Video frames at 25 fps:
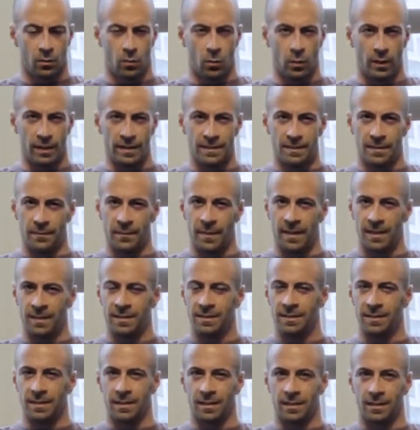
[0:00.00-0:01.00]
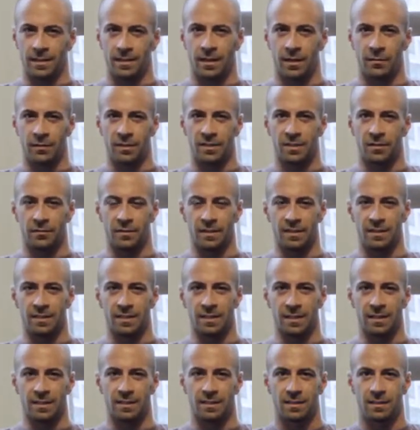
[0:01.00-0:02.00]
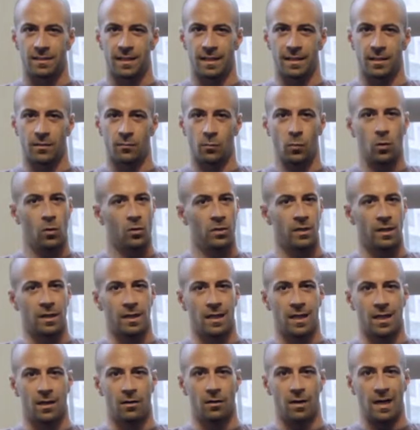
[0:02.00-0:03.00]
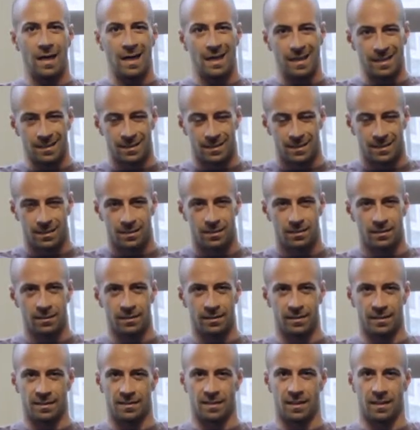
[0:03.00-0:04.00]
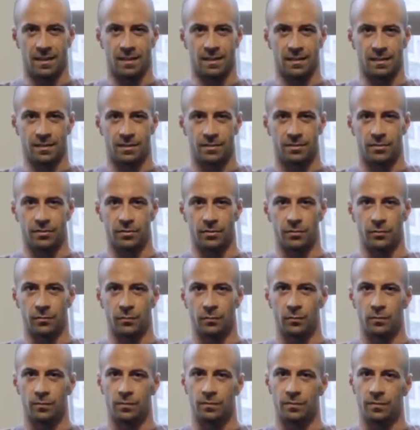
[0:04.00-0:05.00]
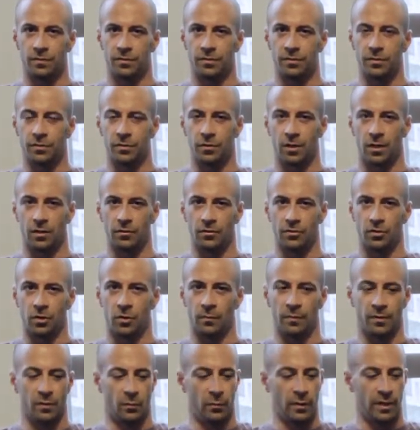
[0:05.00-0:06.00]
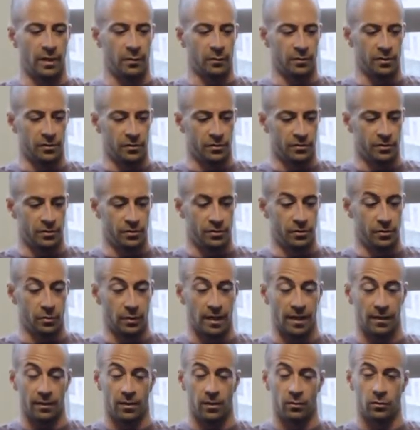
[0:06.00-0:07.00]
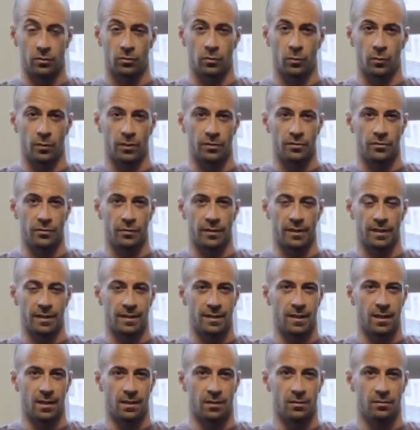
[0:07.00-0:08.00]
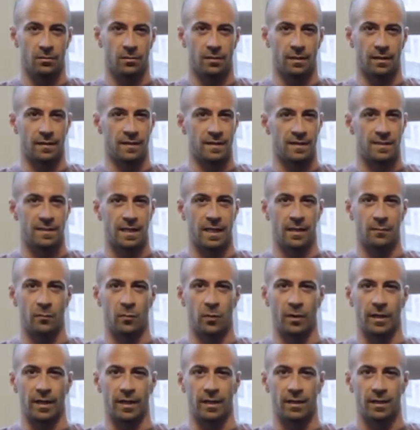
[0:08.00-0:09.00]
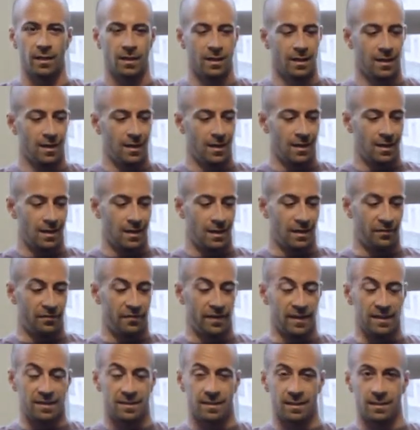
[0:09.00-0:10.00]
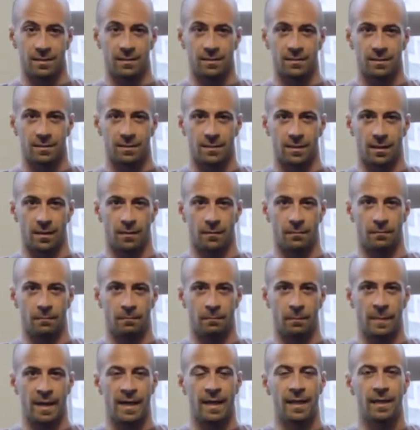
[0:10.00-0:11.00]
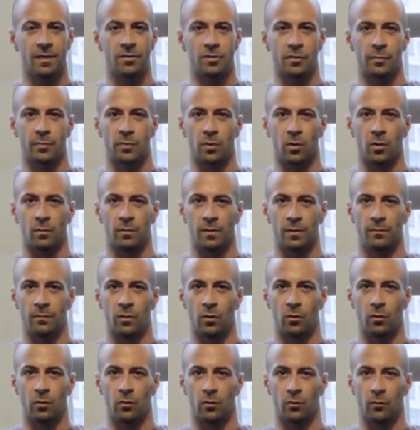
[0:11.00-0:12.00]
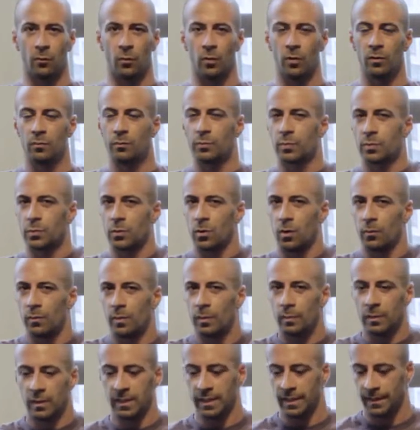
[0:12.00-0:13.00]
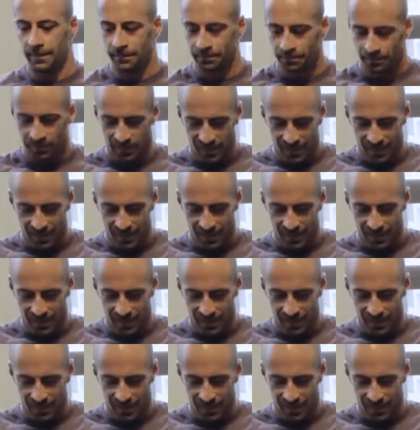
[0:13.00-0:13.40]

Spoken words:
quite demanding characteristics that won't allow us designers to do our job the way we used to do, and those who are doing it now the same way are facing some major problem or will probably